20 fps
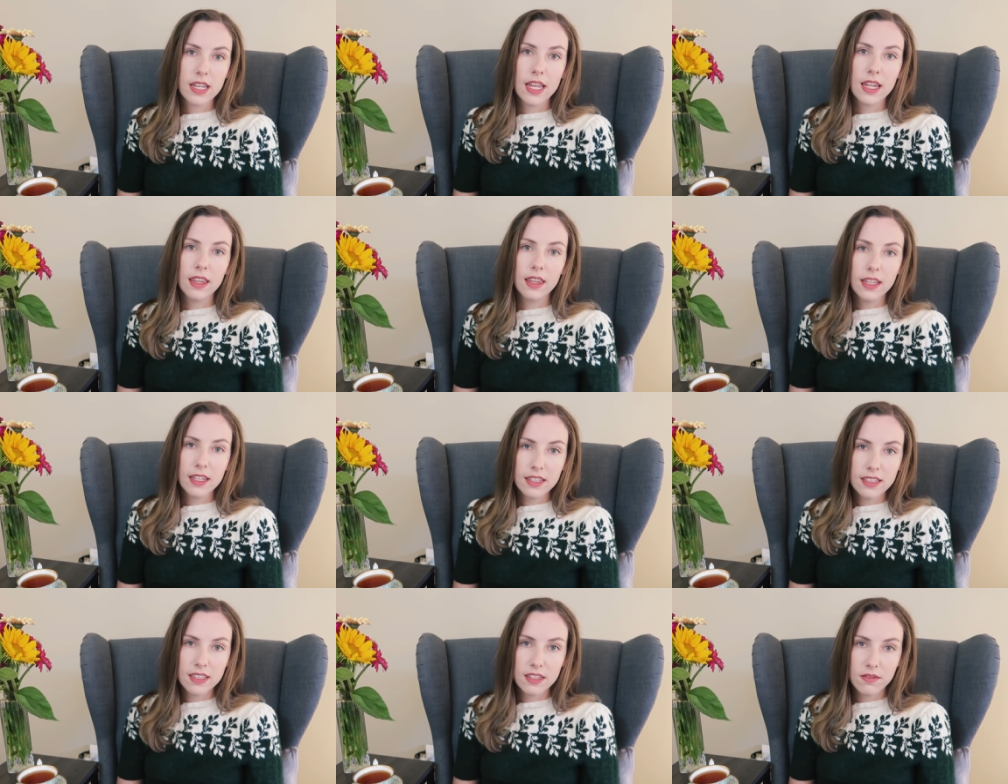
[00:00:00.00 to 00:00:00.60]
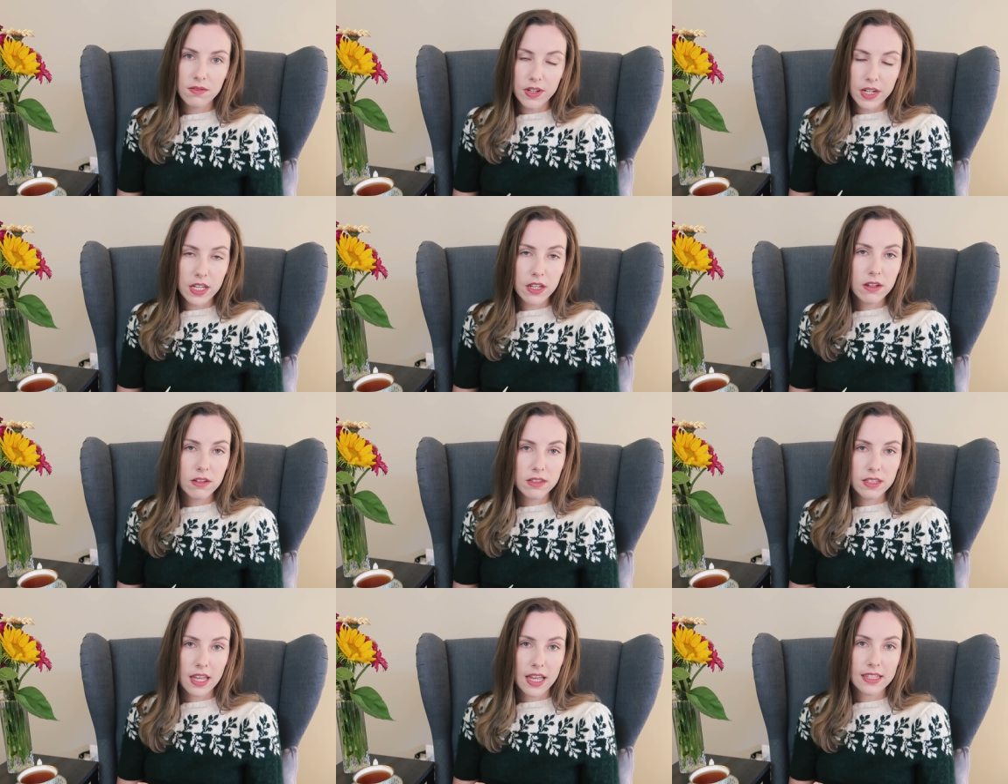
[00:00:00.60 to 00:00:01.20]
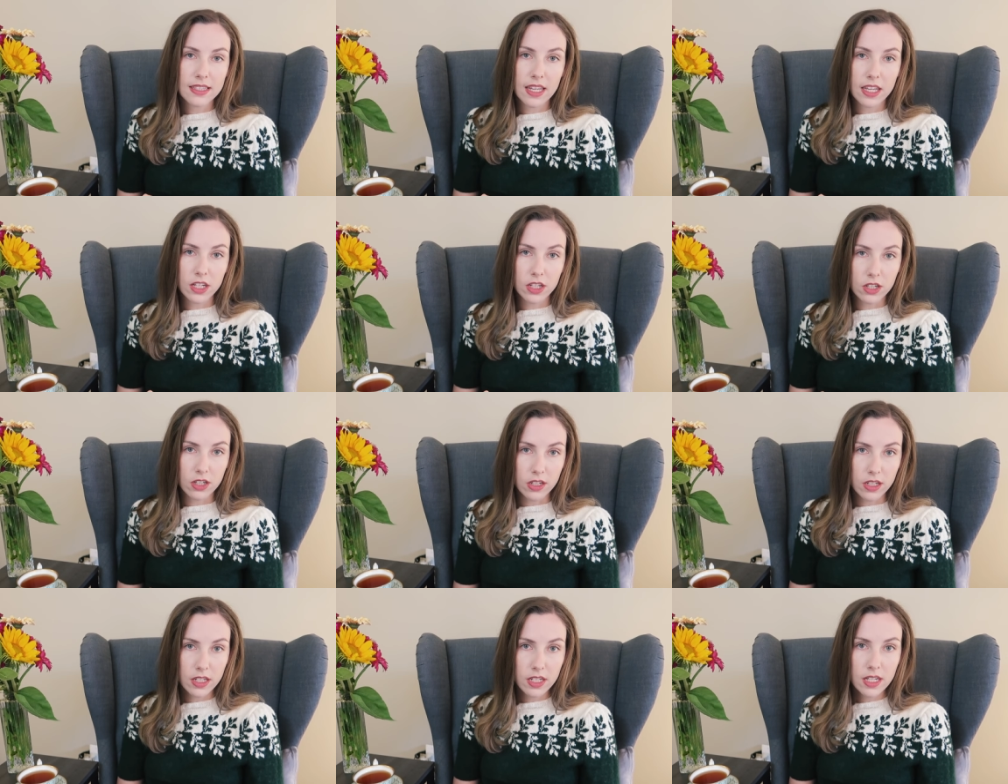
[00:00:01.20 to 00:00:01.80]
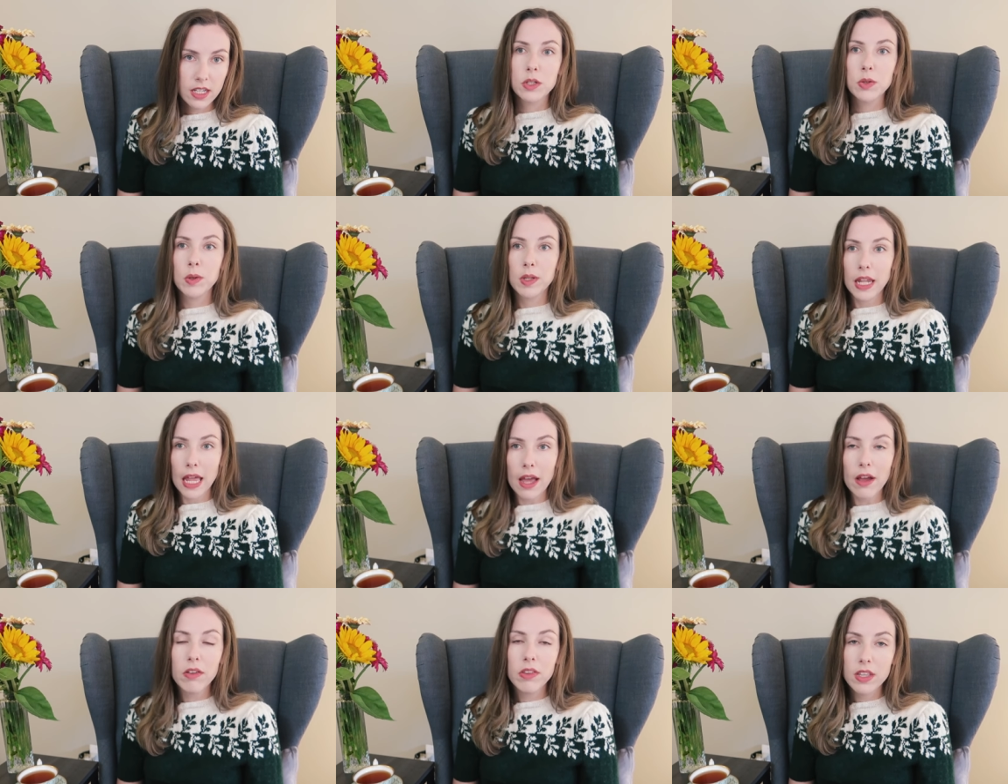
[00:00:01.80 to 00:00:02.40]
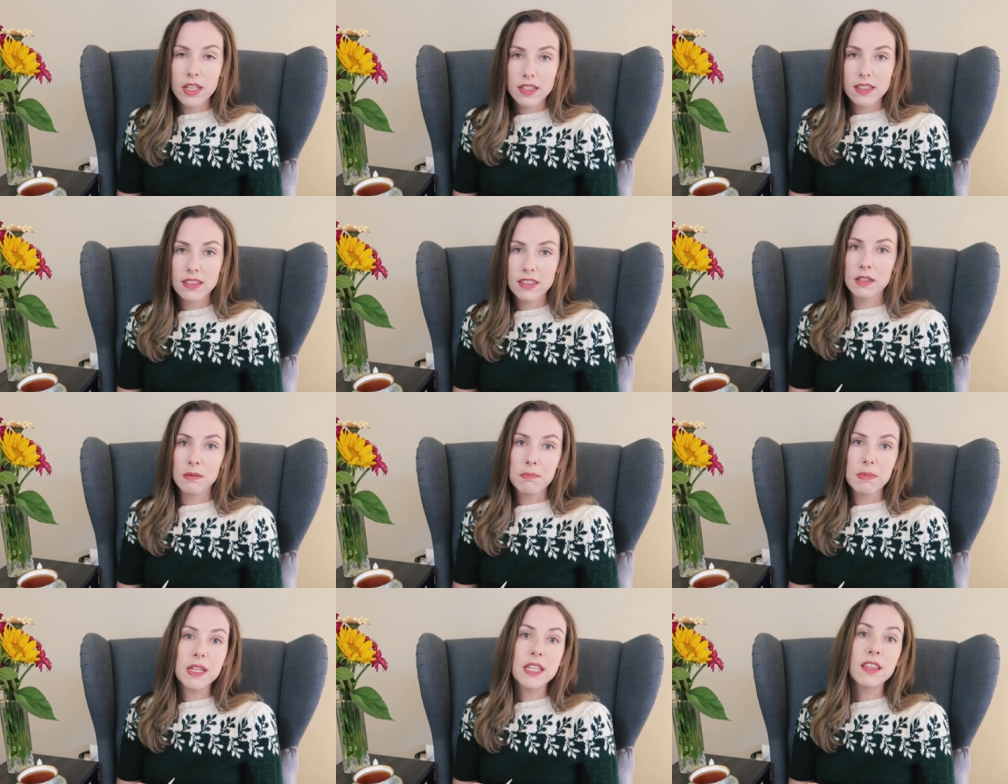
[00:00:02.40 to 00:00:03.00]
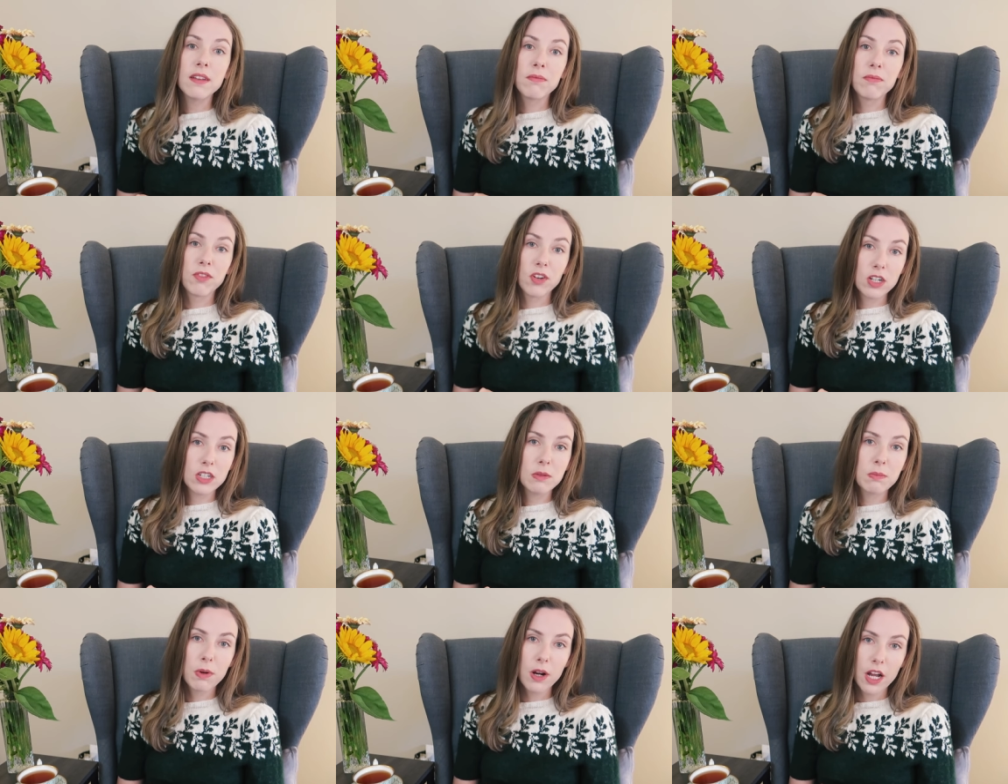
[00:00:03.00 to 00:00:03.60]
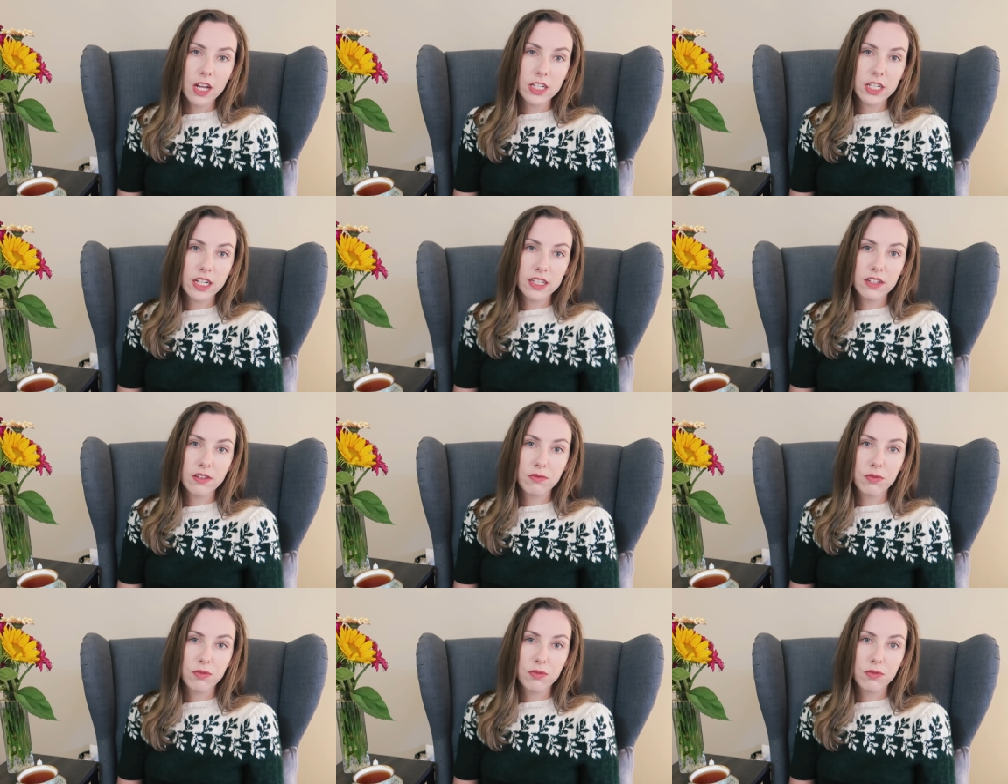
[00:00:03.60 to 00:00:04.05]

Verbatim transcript: and links to videos as I could to allow this to be the first project